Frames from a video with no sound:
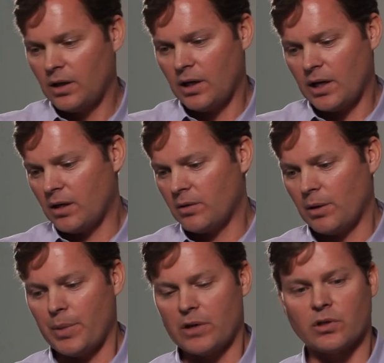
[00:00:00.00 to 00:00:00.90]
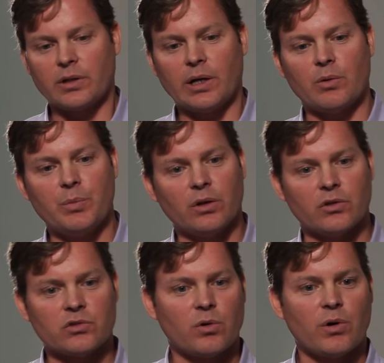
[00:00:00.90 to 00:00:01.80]
and basically, I would build
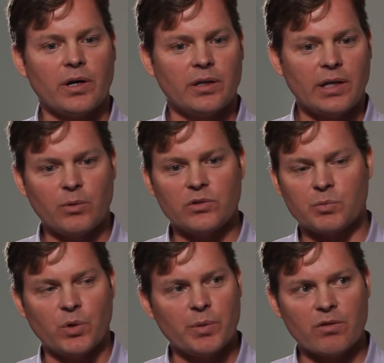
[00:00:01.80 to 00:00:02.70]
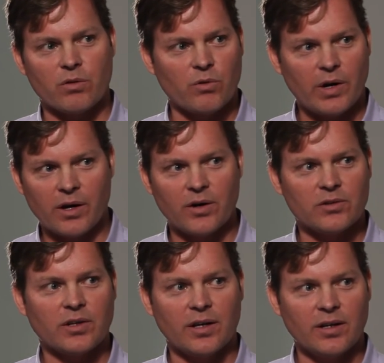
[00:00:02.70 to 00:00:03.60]
a story, and they would just put me through the ringer
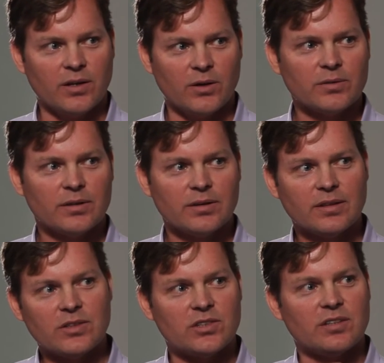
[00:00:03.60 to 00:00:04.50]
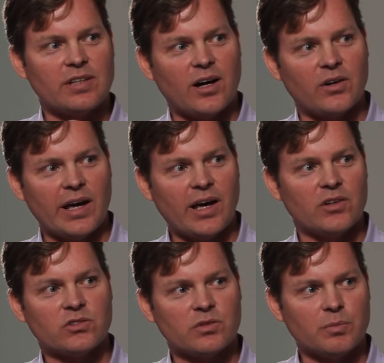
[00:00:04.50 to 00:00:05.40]
and say, you know, sit down
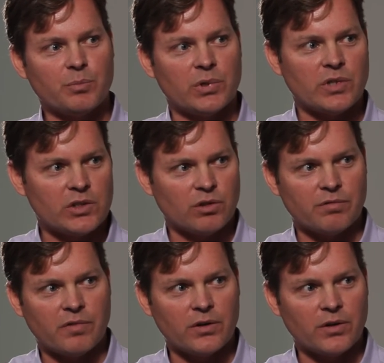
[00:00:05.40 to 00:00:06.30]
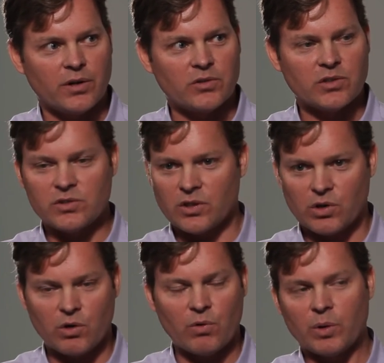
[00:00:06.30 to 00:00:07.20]
as potential funders and just
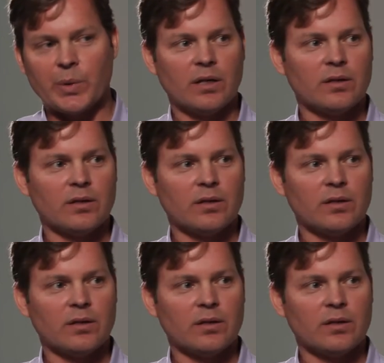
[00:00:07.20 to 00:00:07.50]
grill me.